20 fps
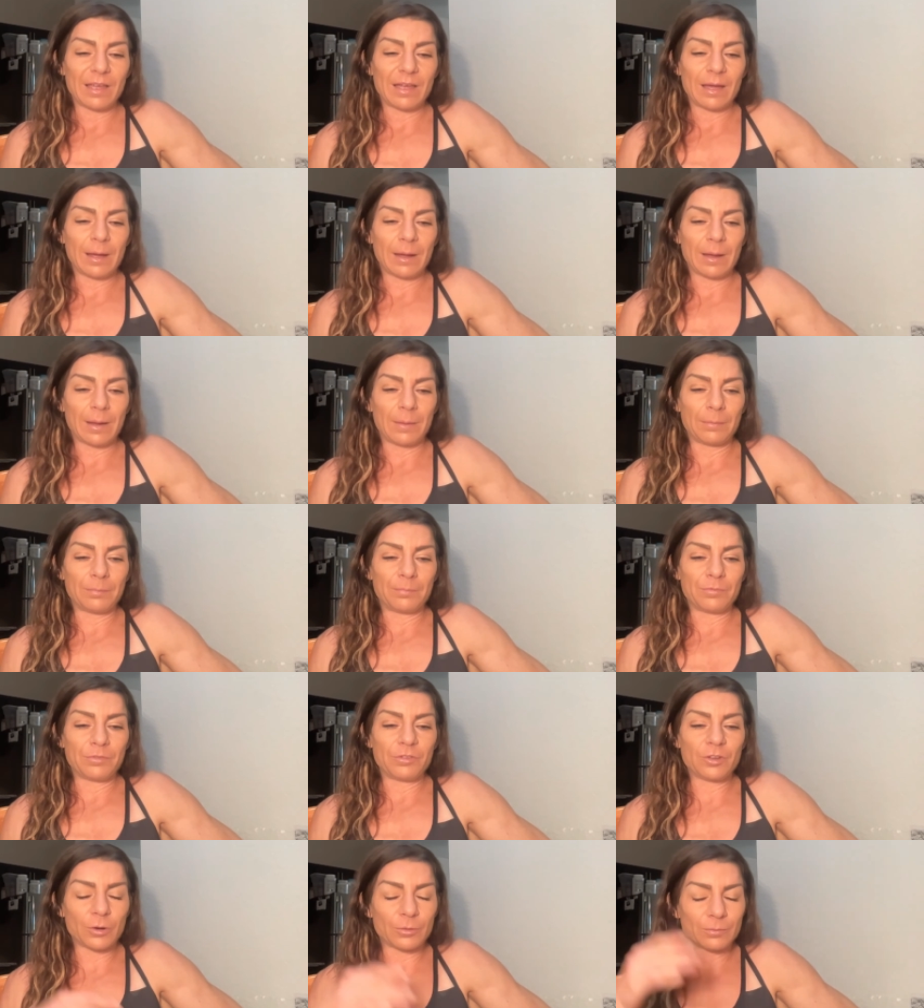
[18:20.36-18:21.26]

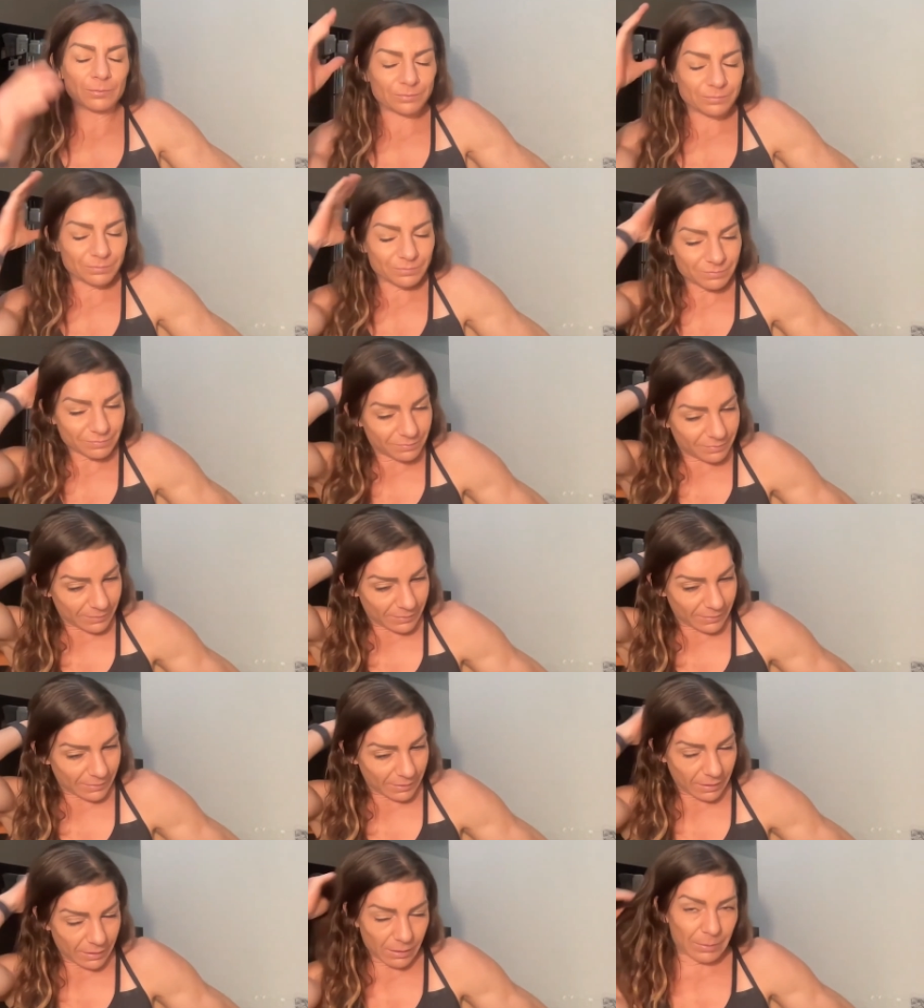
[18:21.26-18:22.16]
Um, so
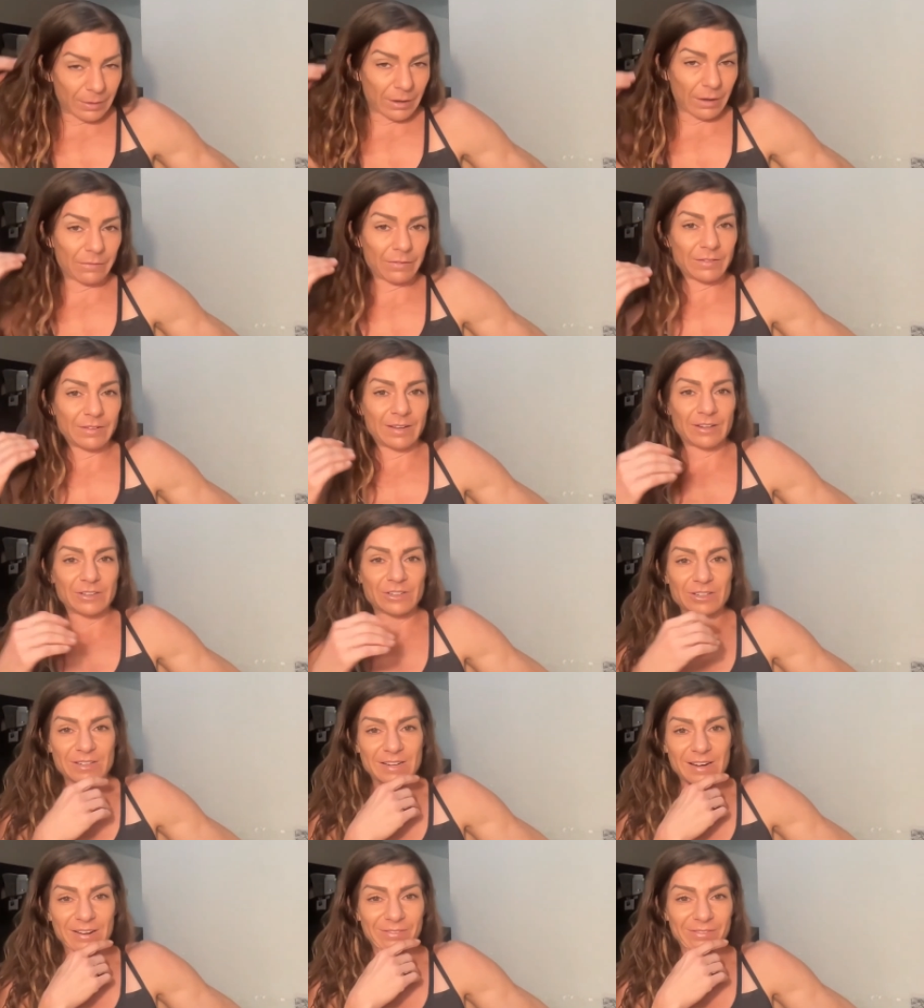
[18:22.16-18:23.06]
going off on
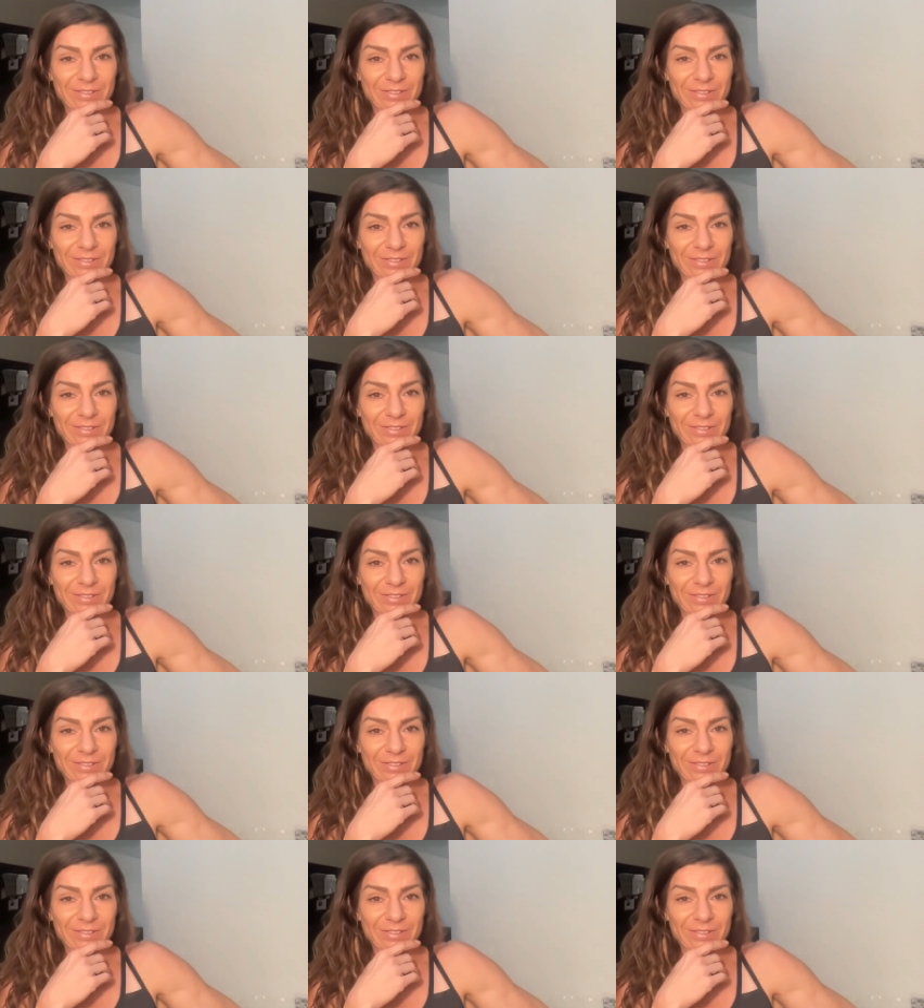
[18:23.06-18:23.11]
tangents now,